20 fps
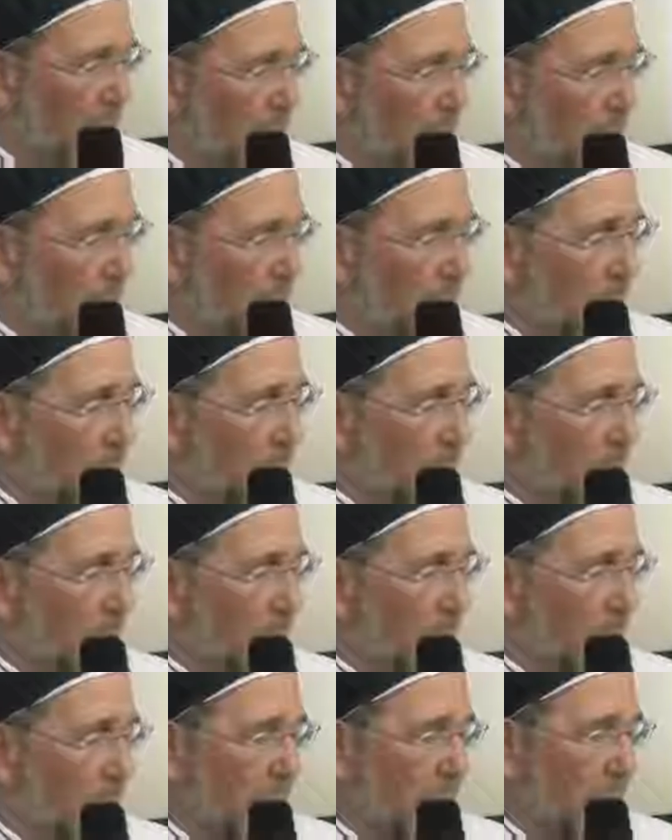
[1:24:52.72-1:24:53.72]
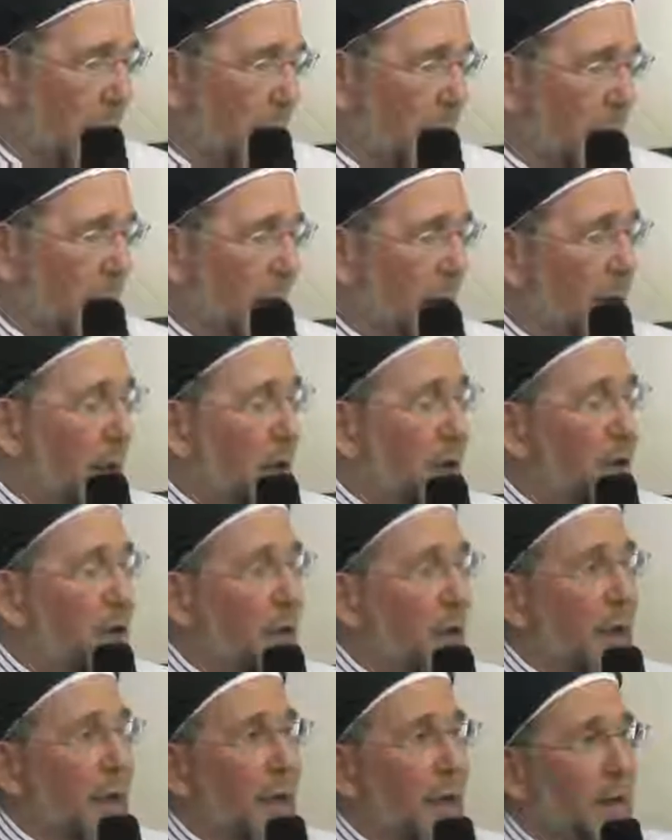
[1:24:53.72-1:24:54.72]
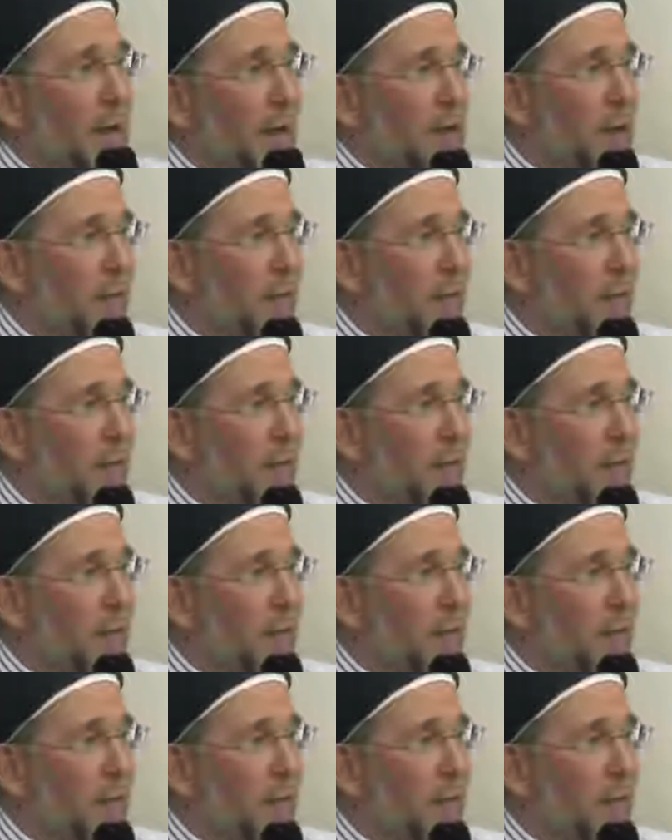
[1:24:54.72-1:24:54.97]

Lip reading: where basically Kitchener had